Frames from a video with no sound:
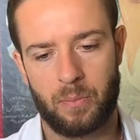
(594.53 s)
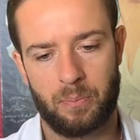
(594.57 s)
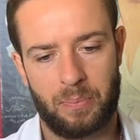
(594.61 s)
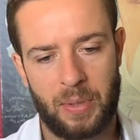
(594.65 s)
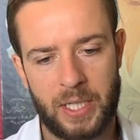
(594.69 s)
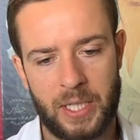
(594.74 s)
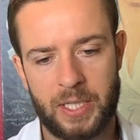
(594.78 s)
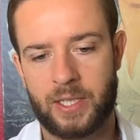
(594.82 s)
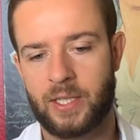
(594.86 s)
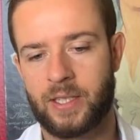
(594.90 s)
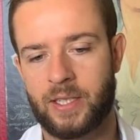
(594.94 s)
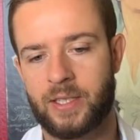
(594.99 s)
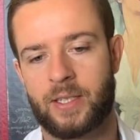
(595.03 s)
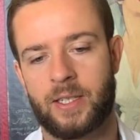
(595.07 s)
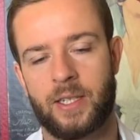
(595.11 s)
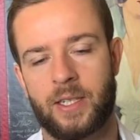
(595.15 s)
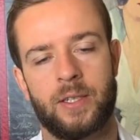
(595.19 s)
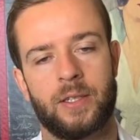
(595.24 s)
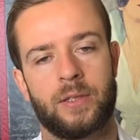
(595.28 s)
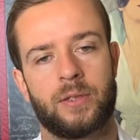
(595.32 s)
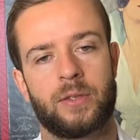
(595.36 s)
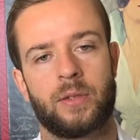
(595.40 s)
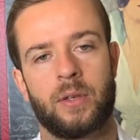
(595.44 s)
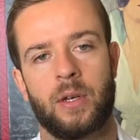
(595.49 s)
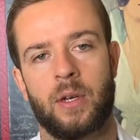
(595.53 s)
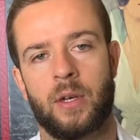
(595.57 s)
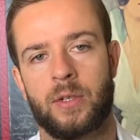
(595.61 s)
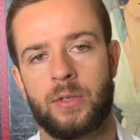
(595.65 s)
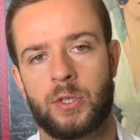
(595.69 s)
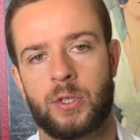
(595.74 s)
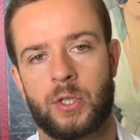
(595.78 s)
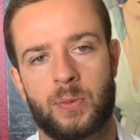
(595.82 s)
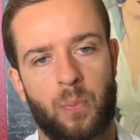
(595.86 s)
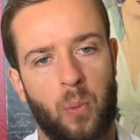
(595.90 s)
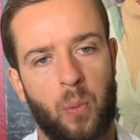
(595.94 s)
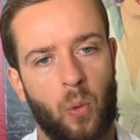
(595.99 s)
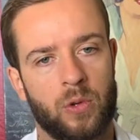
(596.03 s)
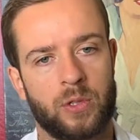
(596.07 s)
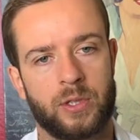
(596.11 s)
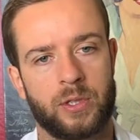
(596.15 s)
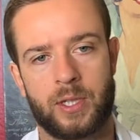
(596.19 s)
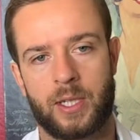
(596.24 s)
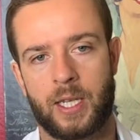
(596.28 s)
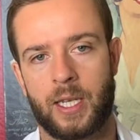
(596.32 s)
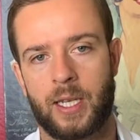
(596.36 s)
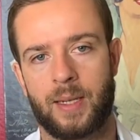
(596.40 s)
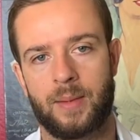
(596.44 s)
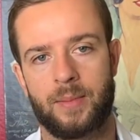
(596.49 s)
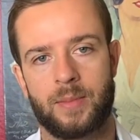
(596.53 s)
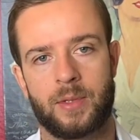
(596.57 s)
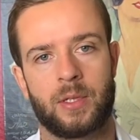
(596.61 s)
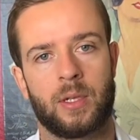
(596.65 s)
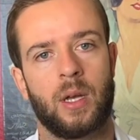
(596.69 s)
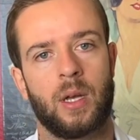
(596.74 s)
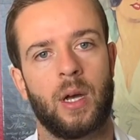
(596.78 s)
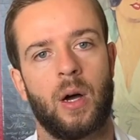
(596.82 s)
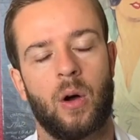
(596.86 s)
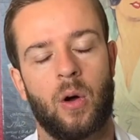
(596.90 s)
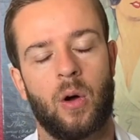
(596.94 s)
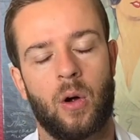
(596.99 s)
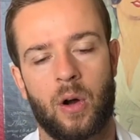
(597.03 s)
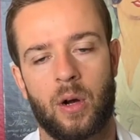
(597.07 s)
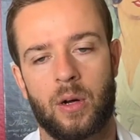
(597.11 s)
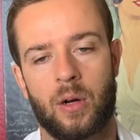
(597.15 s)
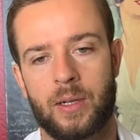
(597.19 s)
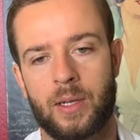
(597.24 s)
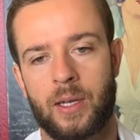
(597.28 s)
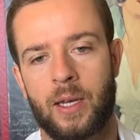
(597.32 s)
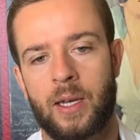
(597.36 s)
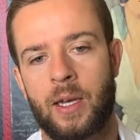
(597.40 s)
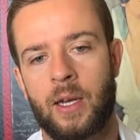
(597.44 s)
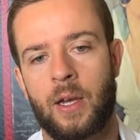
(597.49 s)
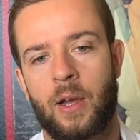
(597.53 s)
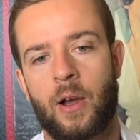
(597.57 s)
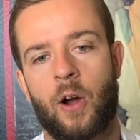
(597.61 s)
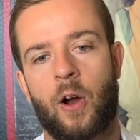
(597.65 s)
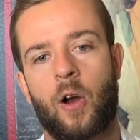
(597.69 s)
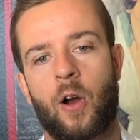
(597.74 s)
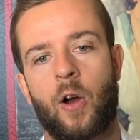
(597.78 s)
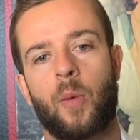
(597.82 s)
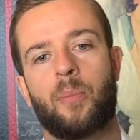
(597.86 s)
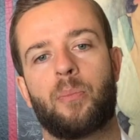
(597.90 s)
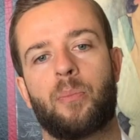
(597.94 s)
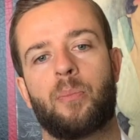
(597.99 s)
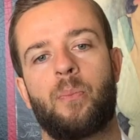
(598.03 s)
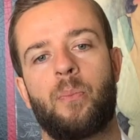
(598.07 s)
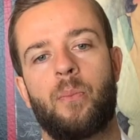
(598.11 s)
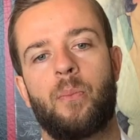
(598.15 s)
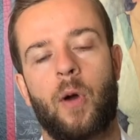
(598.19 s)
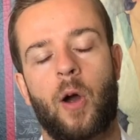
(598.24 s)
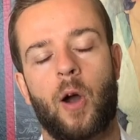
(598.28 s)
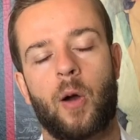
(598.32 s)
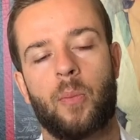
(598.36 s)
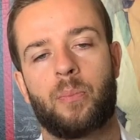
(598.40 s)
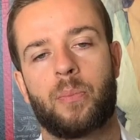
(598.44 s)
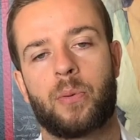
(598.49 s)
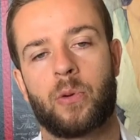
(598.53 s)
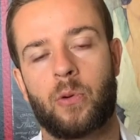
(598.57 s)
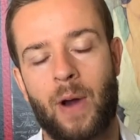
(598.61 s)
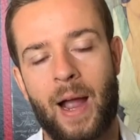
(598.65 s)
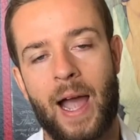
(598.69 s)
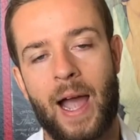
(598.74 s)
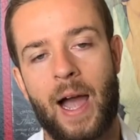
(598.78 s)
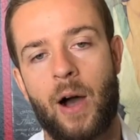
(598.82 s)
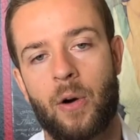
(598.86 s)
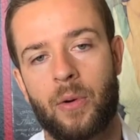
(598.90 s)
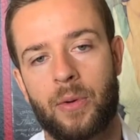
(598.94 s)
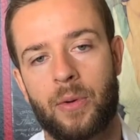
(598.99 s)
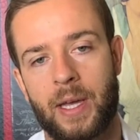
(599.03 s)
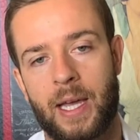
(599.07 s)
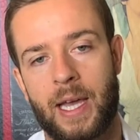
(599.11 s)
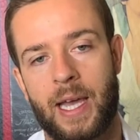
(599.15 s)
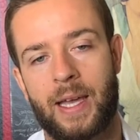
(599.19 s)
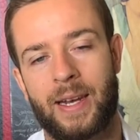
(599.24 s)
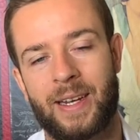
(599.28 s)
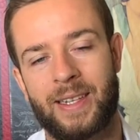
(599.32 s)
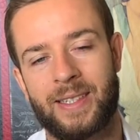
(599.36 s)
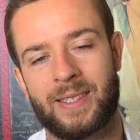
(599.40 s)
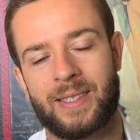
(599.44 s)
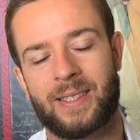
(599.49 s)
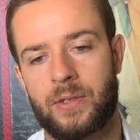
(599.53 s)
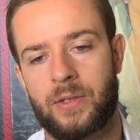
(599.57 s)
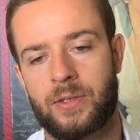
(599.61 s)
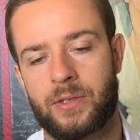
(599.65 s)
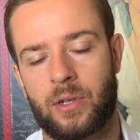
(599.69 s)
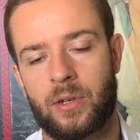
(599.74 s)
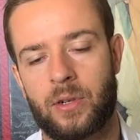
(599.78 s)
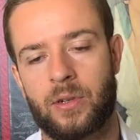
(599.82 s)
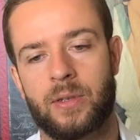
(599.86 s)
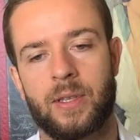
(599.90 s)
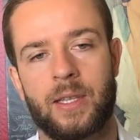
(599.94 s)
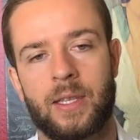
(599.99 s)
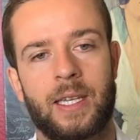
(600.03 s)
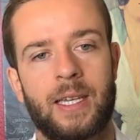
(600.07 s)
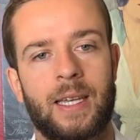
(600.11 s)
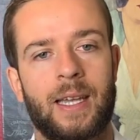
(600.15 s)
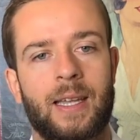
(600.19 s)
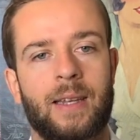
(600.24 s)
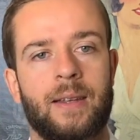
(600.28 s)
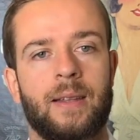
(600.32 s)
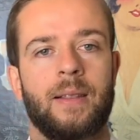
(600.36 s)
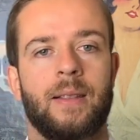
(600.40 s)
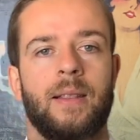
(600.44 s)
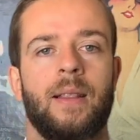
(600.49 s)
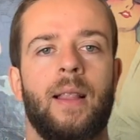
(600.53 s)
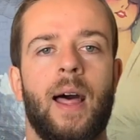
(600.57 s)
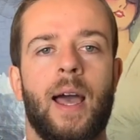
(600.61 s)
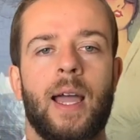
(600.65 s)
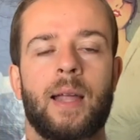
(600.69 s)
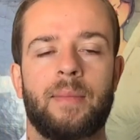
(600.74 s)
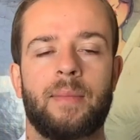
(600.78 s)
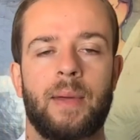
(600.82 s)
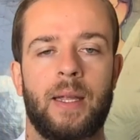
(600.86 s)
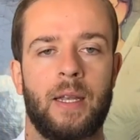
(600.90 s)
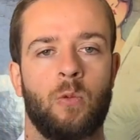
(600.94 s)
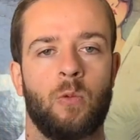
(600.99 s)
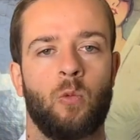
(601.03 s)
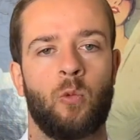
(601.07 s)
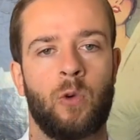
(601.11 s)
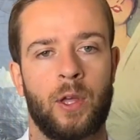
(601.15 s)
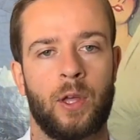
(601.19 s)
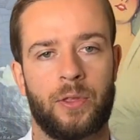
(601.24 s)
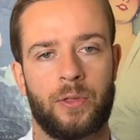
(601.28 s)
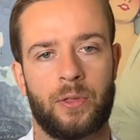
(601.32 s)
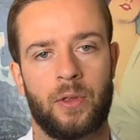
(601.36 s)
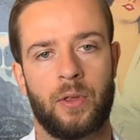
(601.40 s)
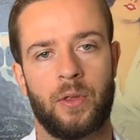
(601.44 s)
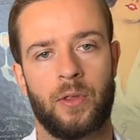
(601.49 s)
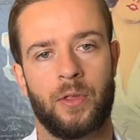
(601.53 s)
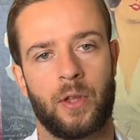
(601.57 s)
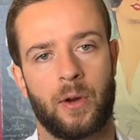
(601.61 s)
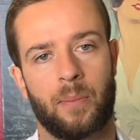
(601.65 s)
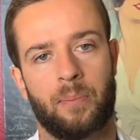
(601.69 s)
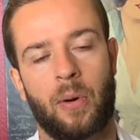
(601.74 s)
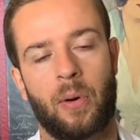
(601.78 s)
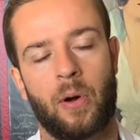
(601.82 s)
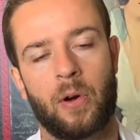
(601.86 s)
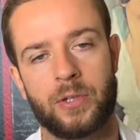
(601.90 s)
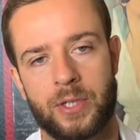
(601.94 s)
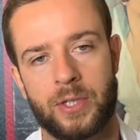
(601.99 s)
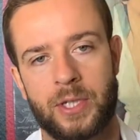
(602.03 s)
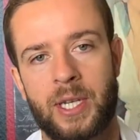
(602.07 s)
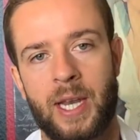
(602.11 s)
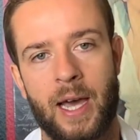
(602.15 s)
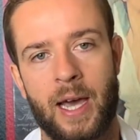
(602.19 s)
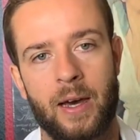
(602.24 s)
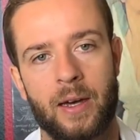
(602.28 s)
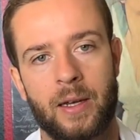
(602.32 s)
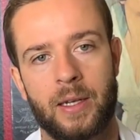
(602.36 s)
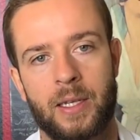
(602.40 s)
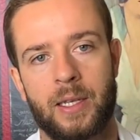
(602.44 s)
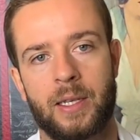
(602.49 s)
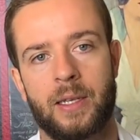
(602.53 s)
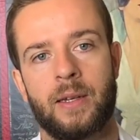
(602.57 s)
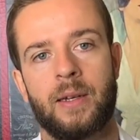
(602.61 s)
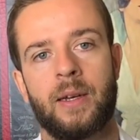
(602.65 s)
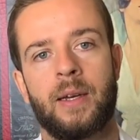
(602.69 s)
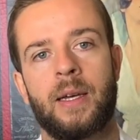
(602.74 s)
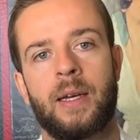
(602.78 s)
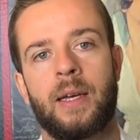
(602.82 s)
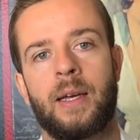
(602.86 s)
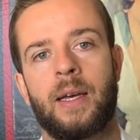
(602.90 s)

businesses, sports teams are proud and is certainly in alignment with their personality